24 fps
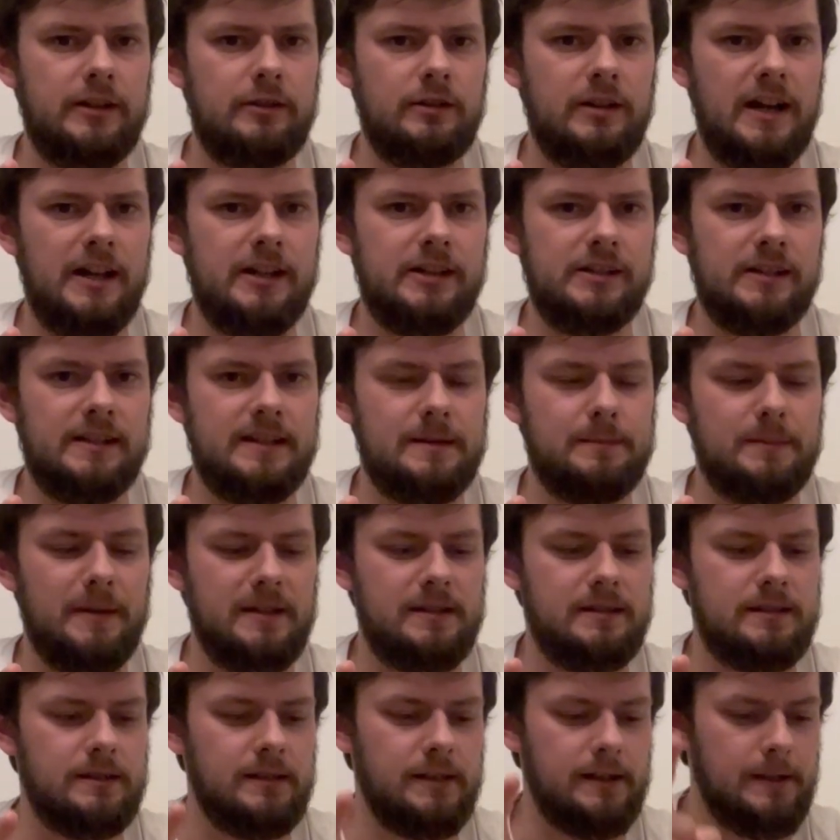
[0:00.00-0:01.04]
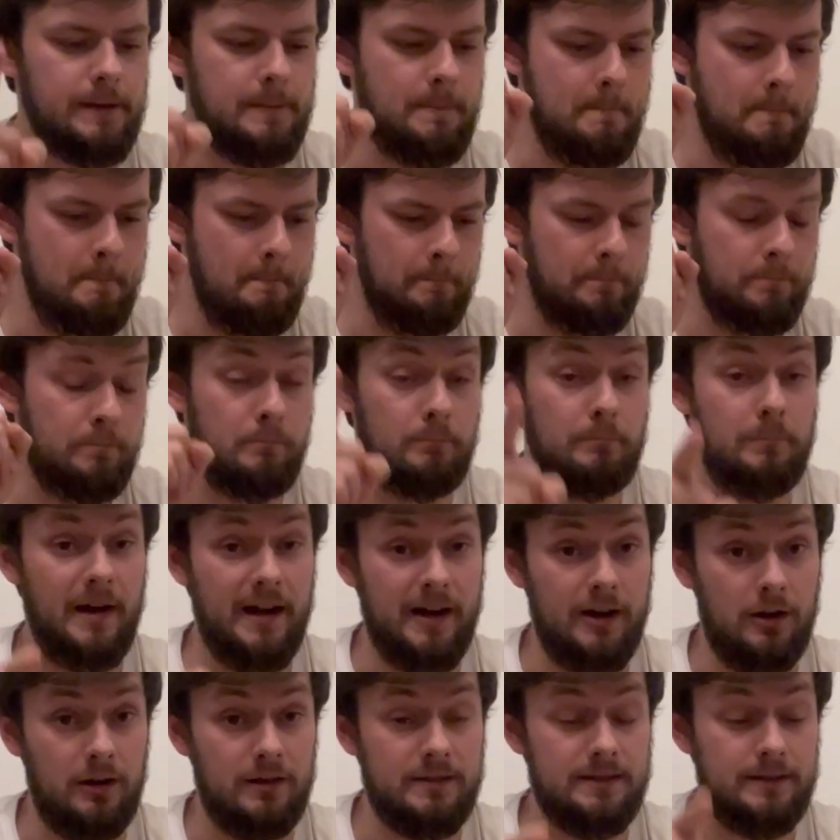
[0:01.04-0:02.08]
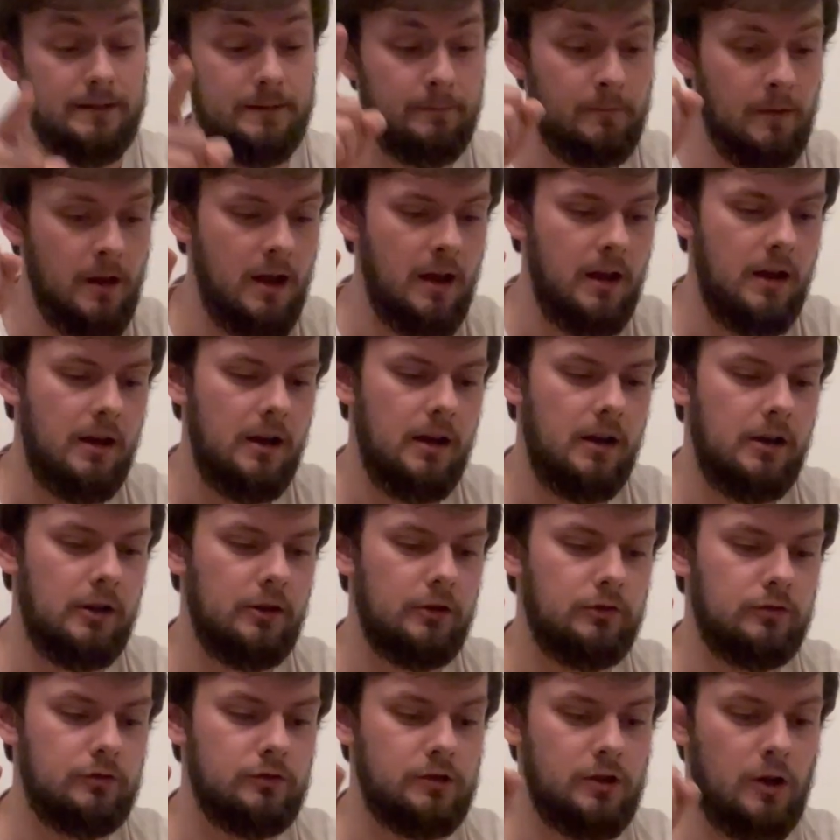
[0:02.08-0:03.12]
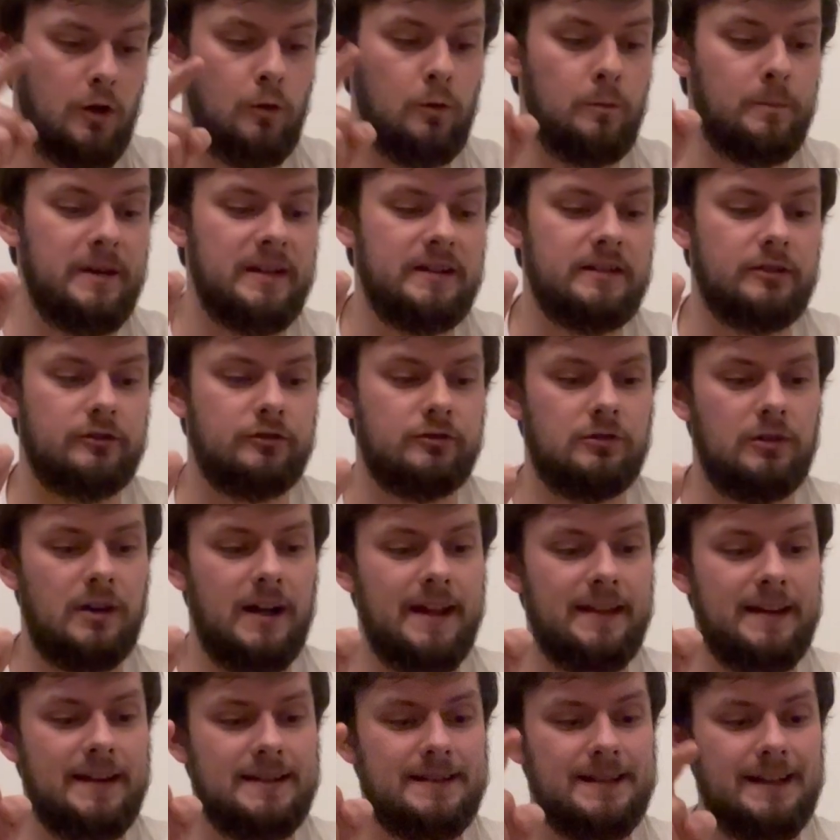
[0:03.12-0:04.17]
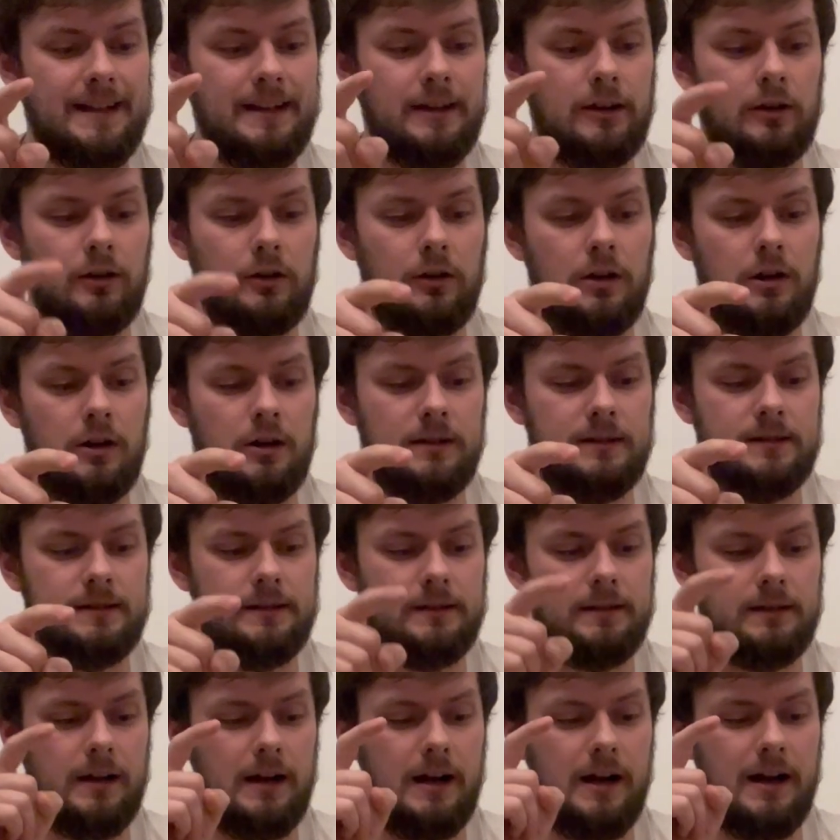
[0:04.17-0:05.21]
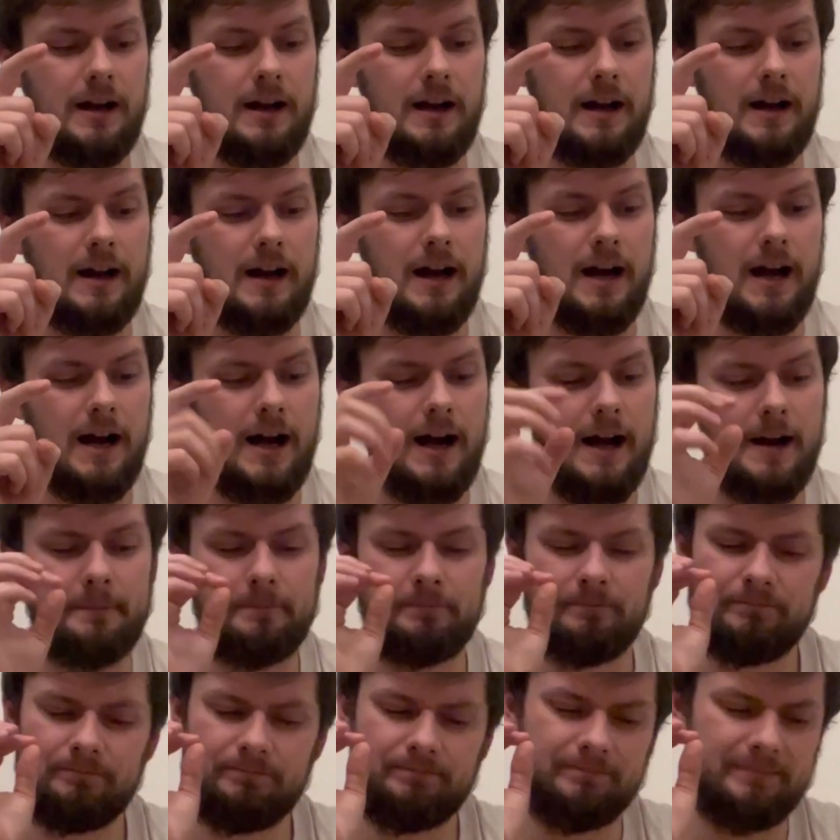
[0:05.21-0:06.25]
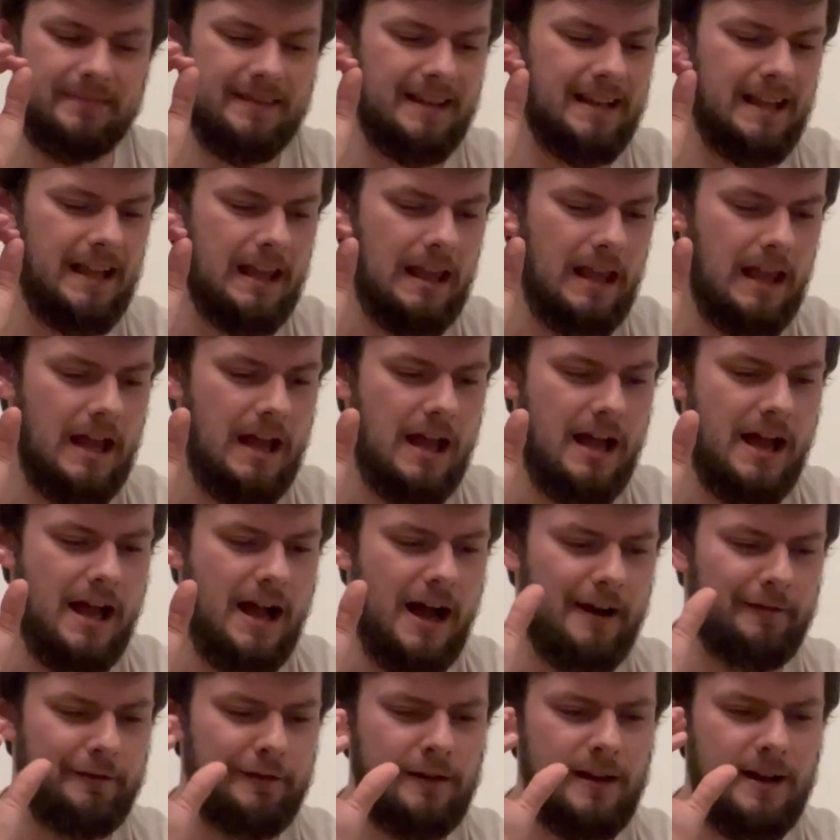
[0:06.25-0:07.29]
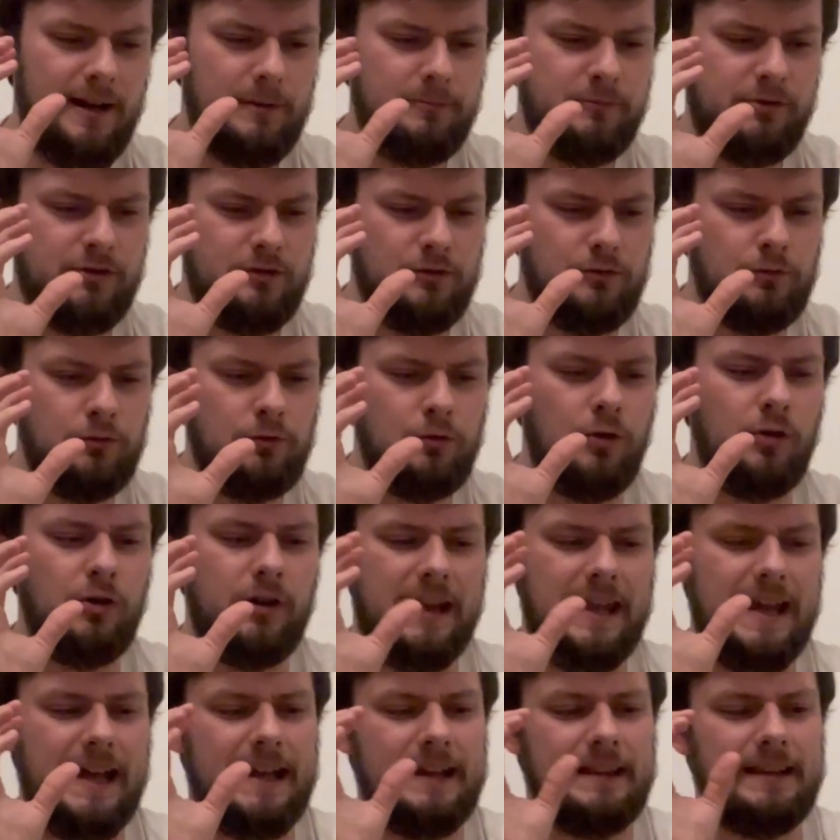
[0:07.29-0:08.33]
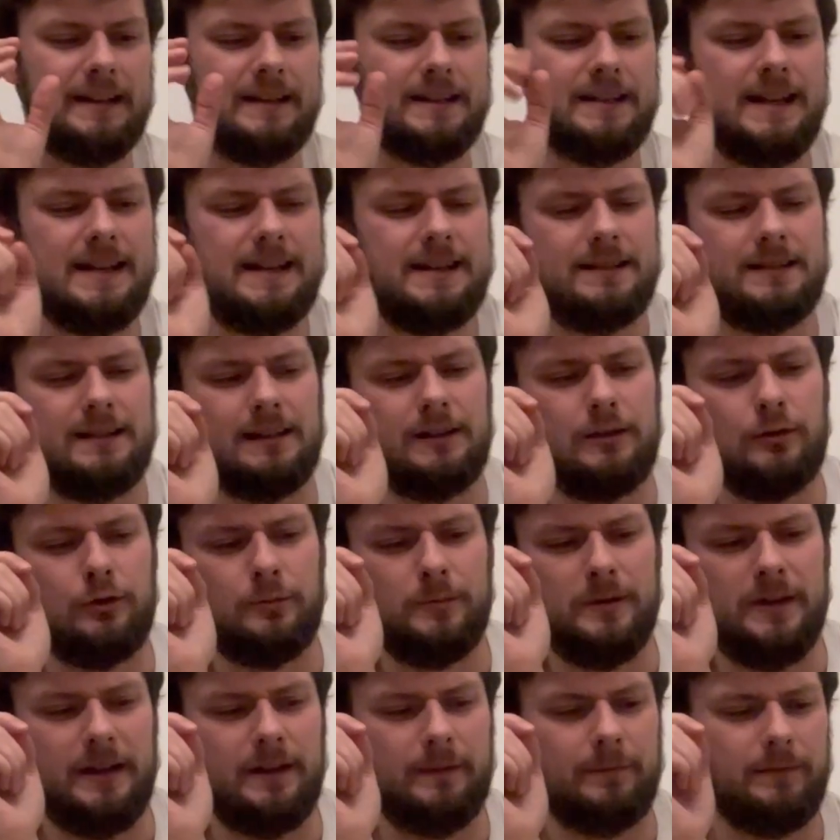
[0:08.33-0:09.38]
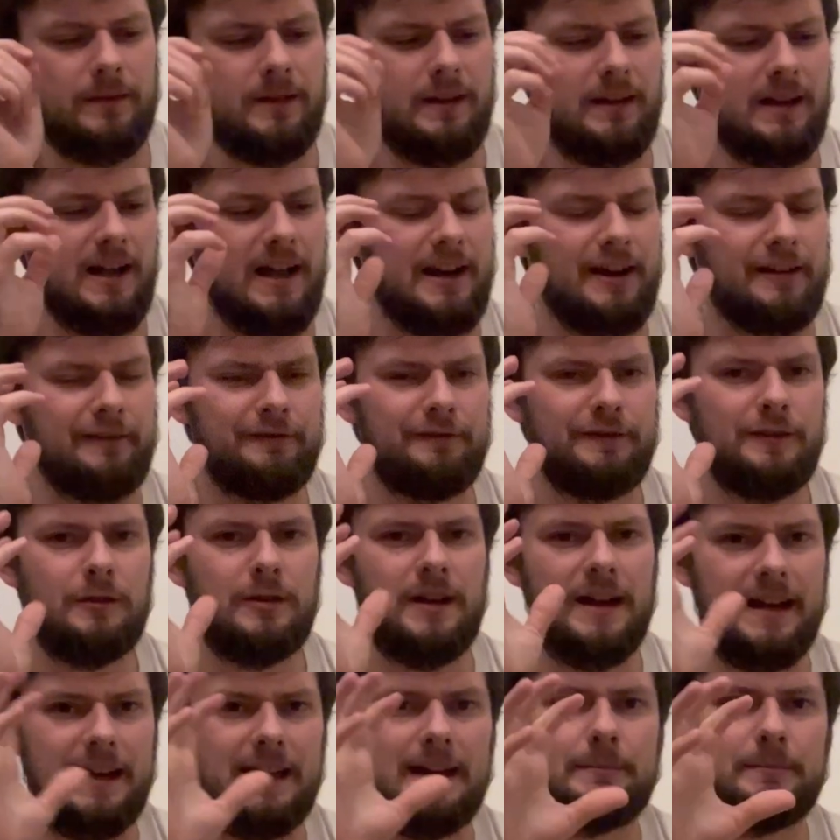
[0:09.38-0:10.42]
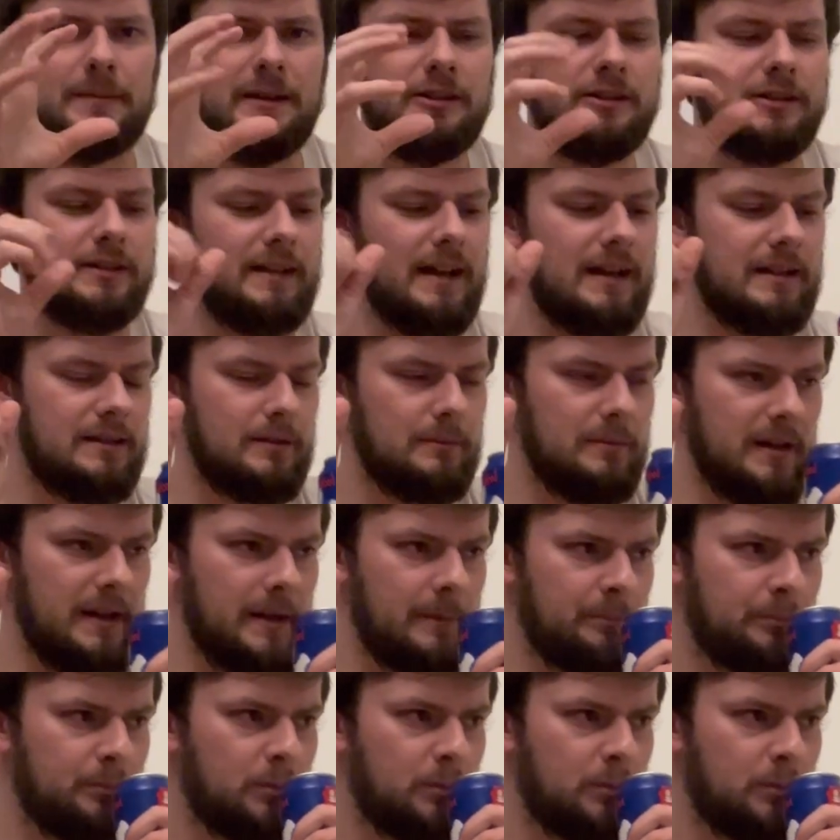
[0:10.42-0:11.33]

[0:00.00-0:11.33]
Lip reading: Ashley Spencer, my cousin, told me to try this in a glass. I feel like I'm just not getting the taste a little bit, and I feel like he mentioned that to me.